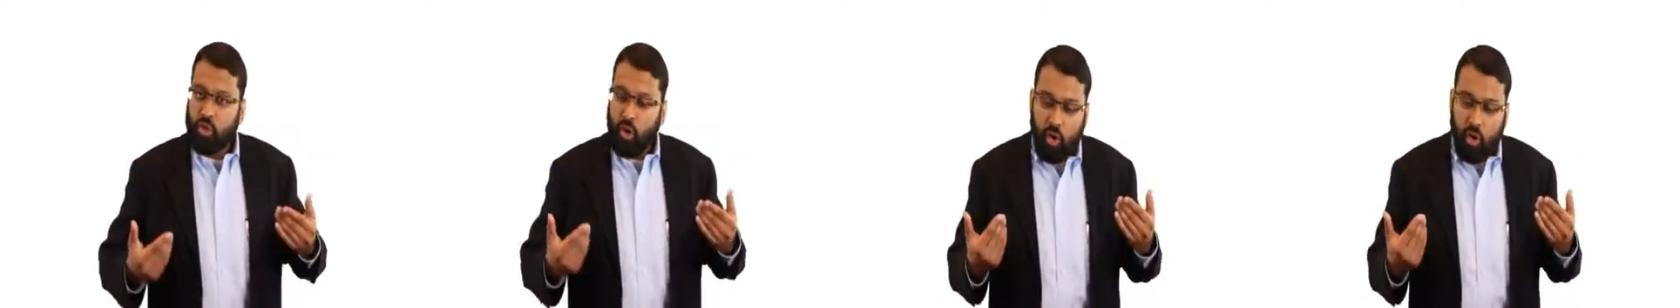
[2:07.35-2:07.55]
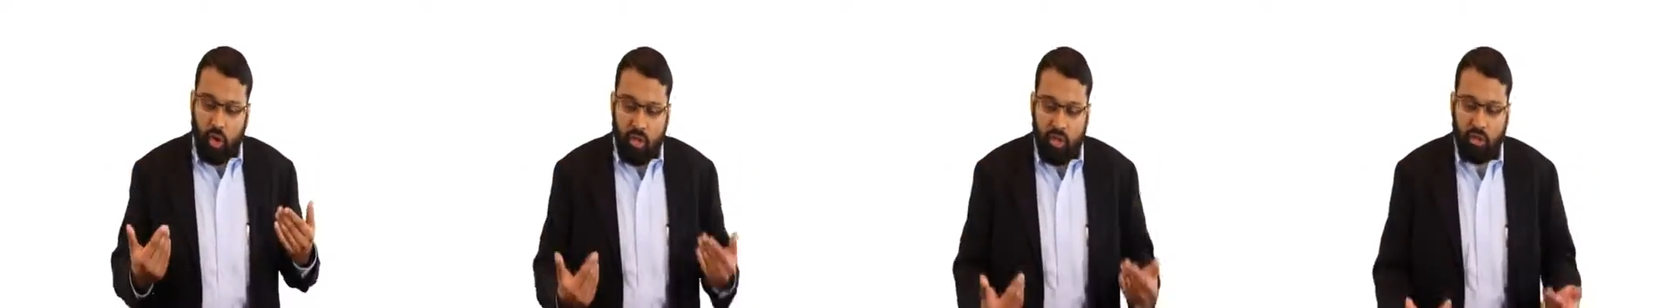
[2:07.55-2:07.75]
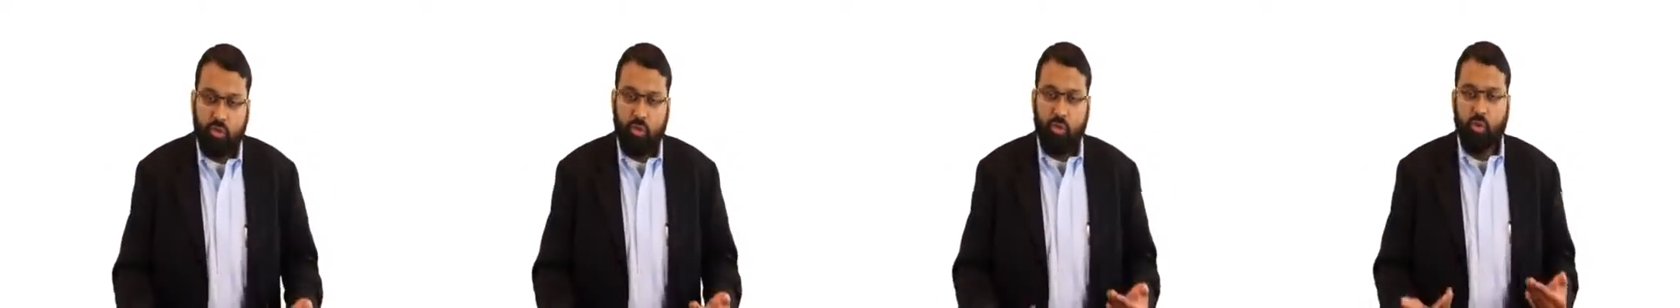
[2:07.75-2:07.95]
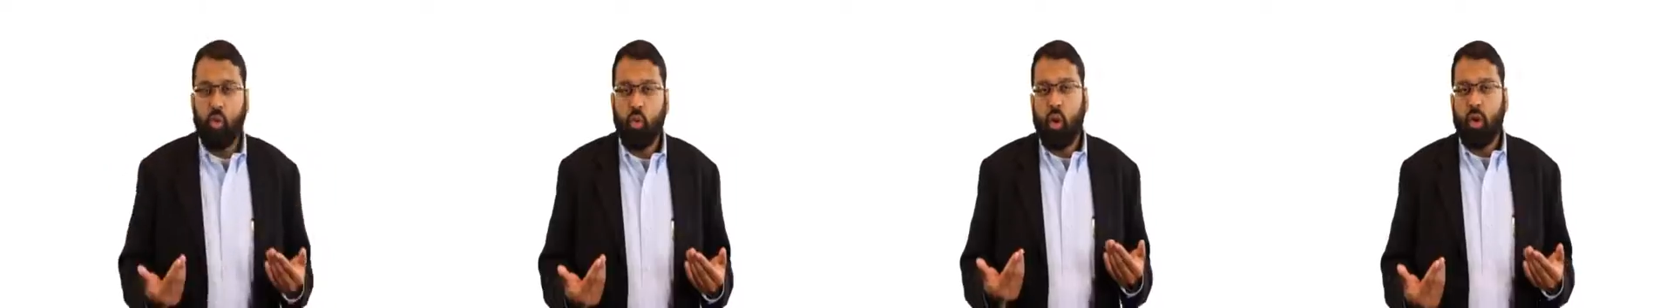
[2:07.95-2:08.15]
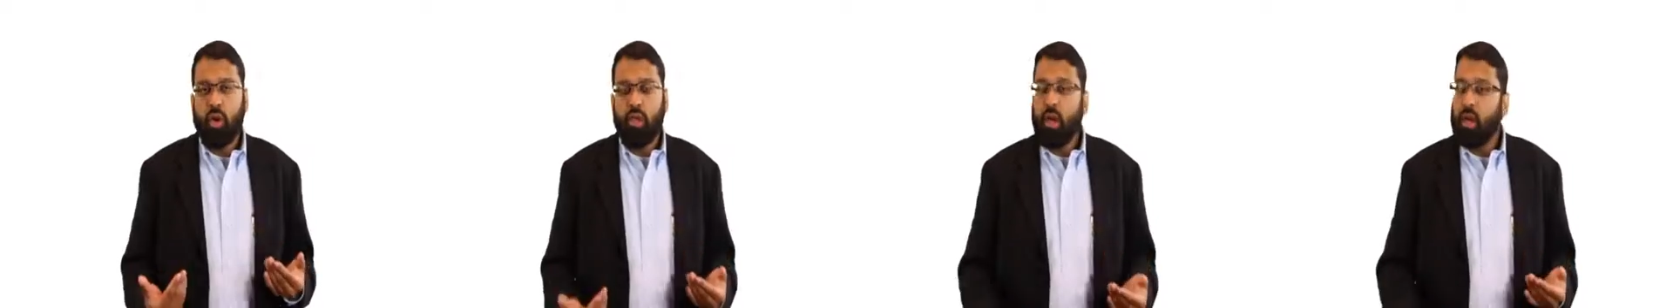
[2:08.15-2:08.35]
all of you
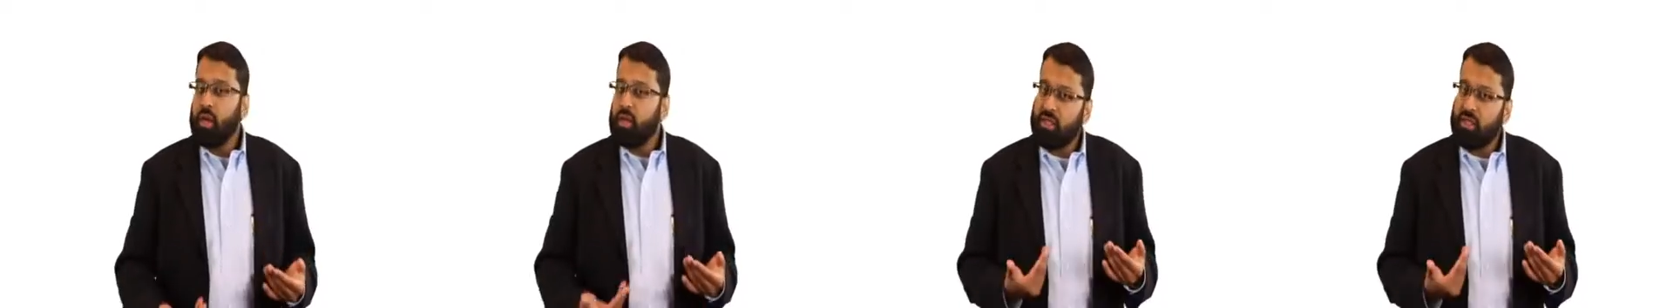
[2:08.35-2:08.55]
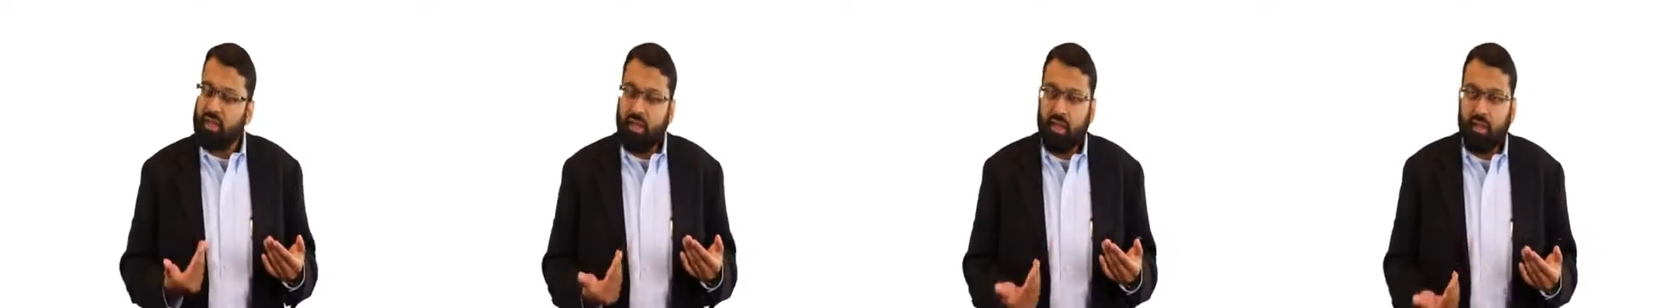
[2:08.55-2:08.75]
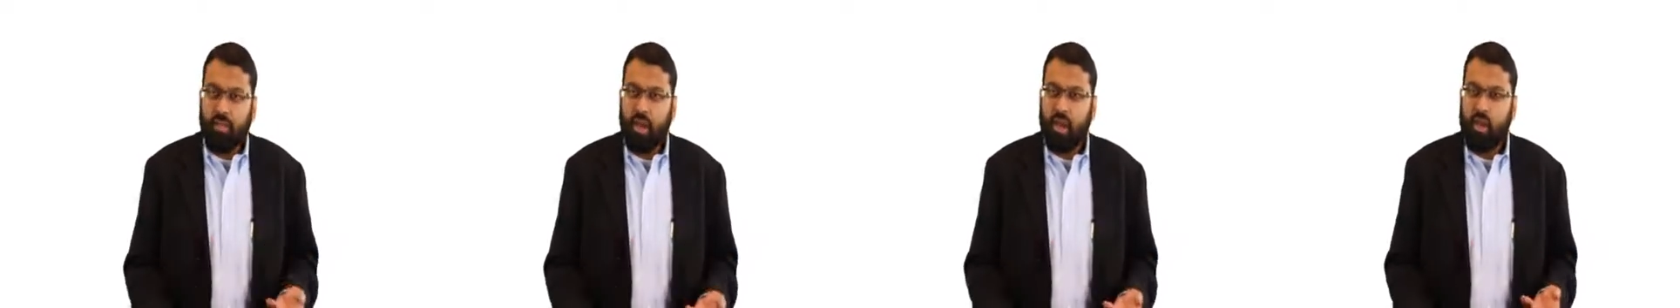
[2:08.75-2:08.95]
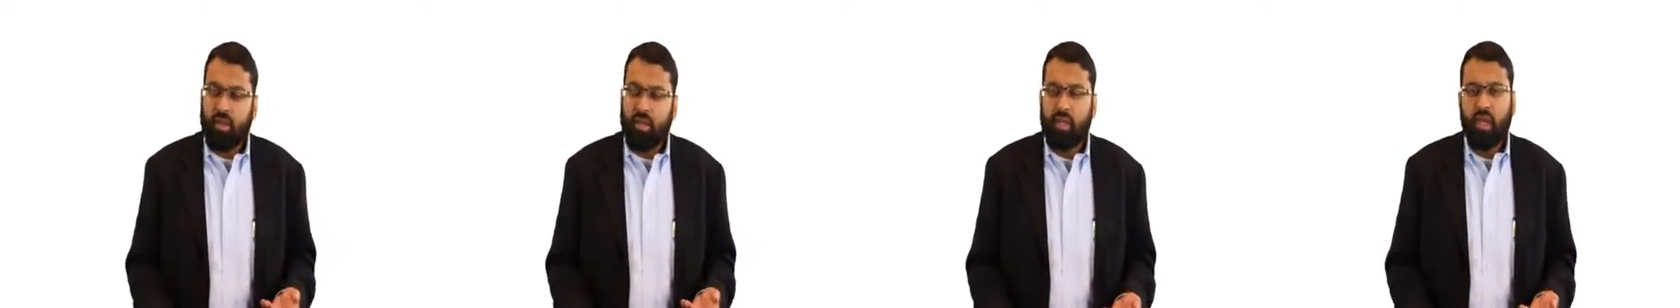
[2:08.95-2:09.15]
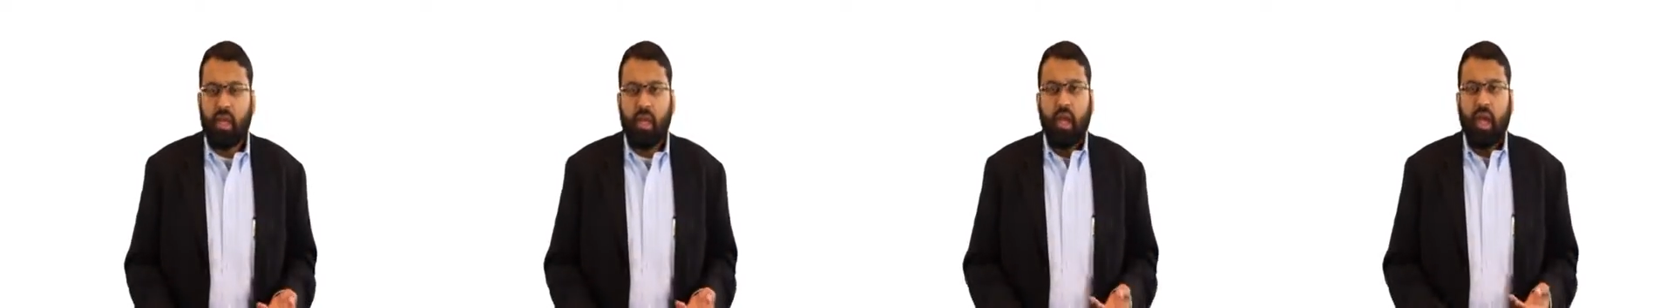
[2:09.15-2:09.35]
who are young to get
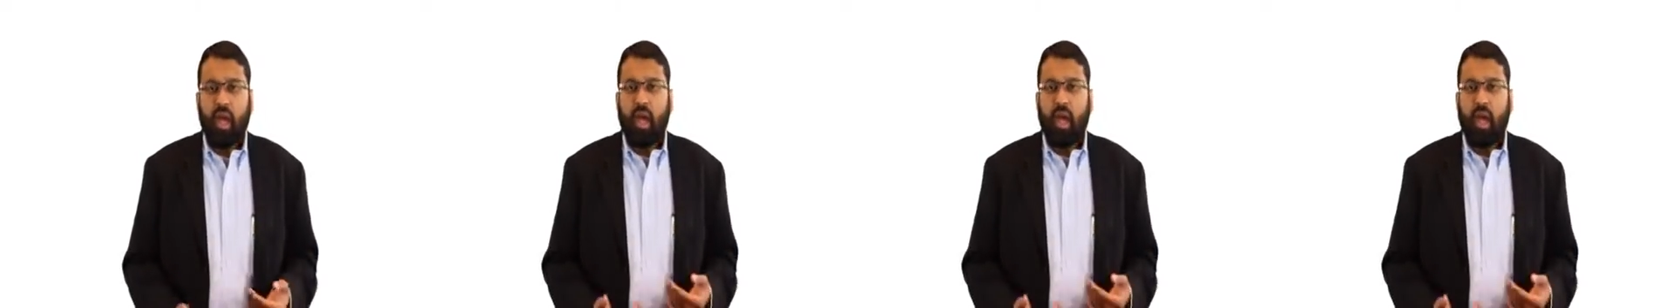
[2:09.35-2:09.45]
married